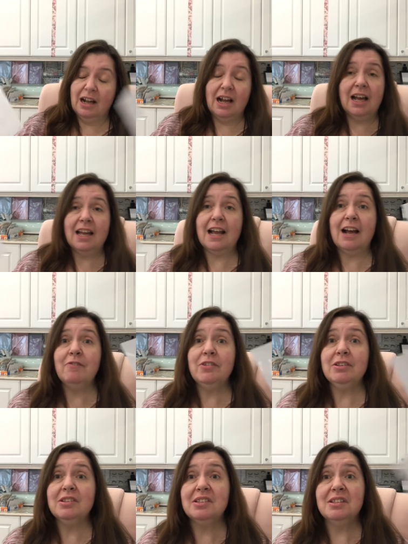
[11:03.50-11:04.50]
I
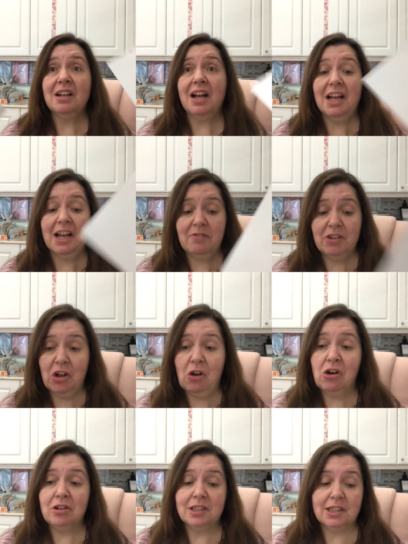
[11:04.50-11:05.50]
haven't I haven't
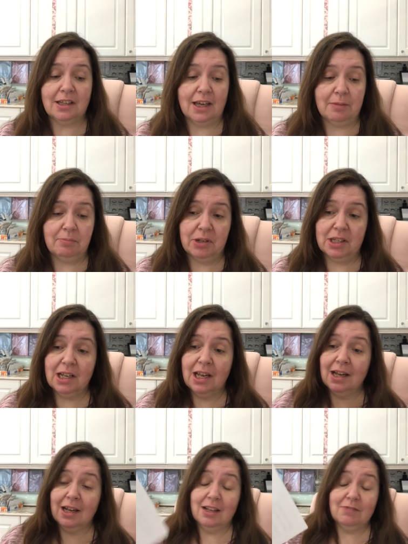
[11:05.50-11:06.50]
called it yet, but
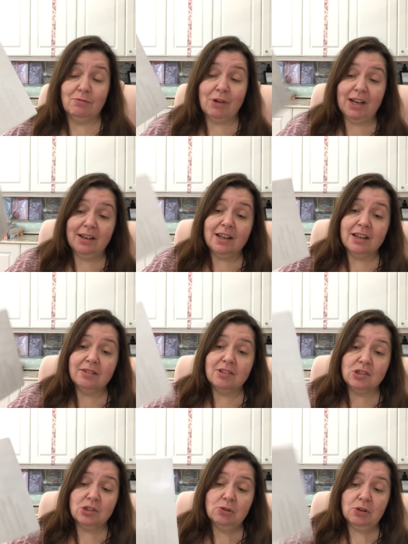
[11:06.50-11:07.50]
right now the
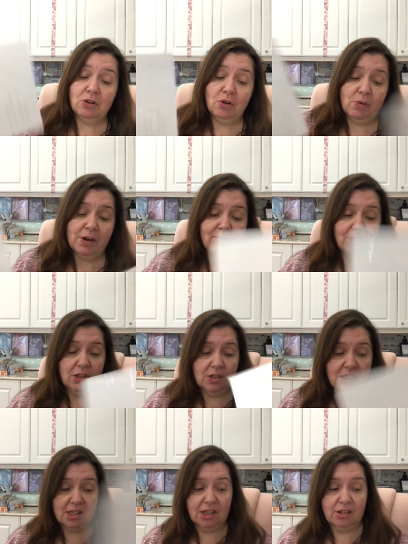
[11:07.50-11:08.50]
studio one
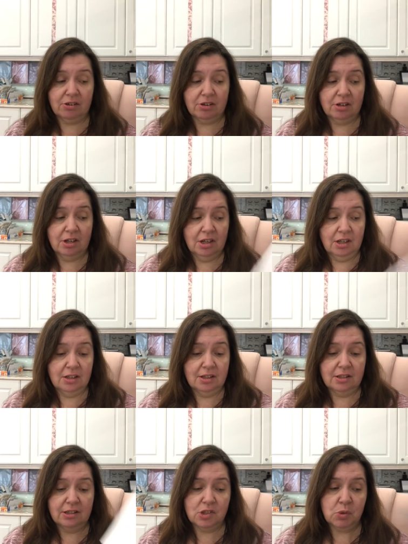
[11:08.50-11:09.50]
feels thicker
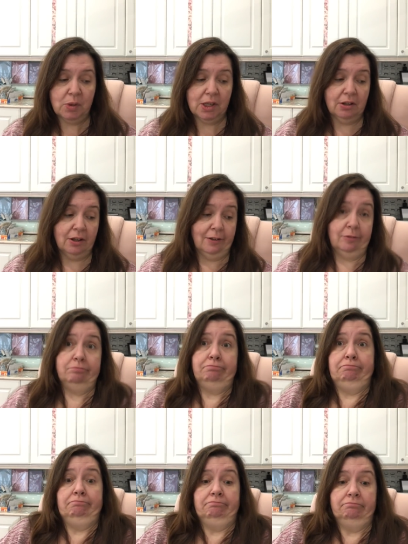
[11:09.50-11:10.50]
than the Swingline.
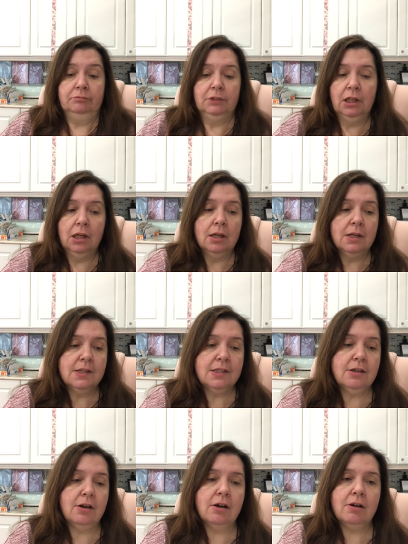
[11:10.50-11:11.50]

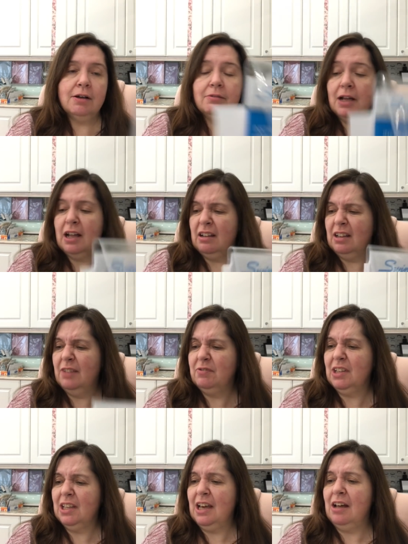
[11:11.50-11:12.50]
So I'll have
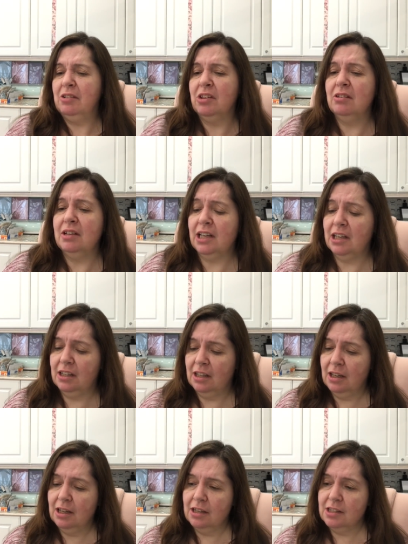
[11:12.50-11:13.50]
to
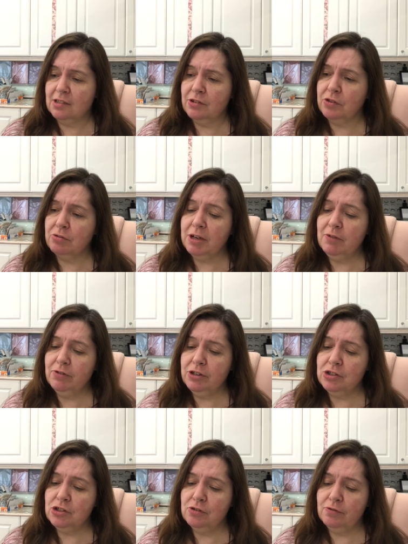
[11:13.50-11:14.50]
calculate. So three for
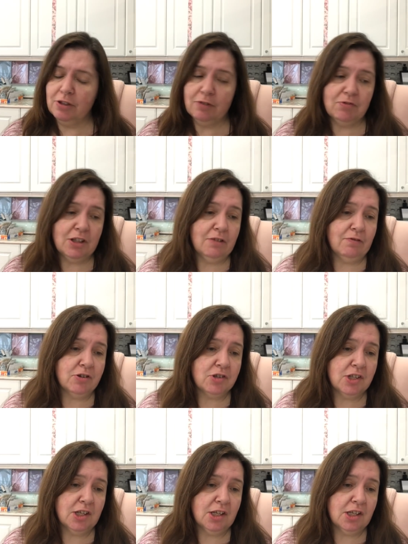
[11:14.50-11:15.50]
250
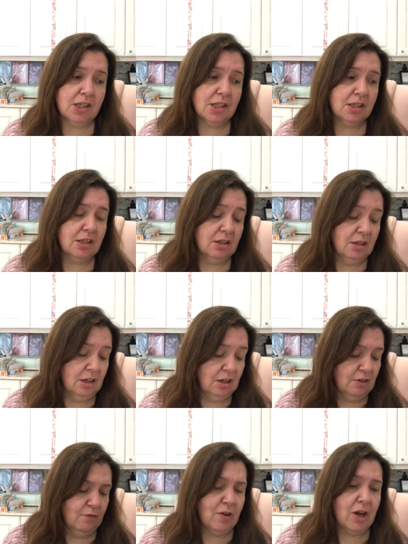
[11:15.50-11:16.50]
versus
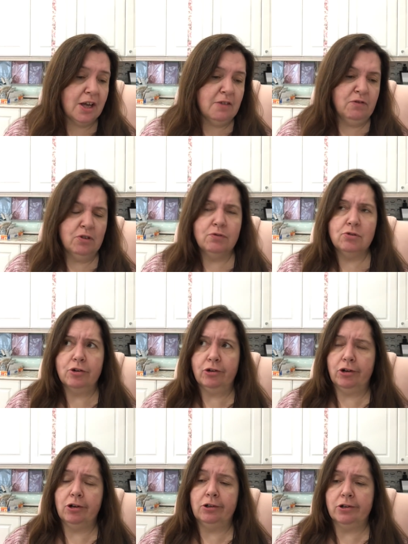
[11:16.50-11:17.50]
five for four
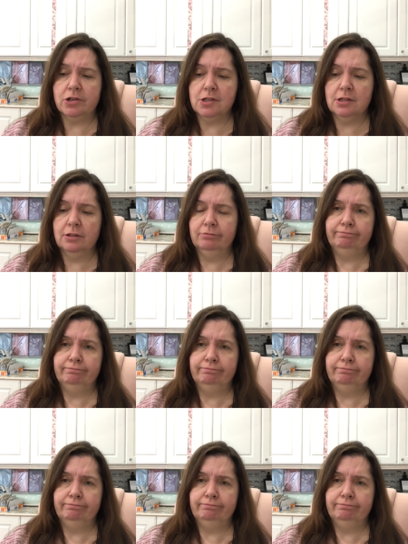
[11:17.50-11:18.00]
dollars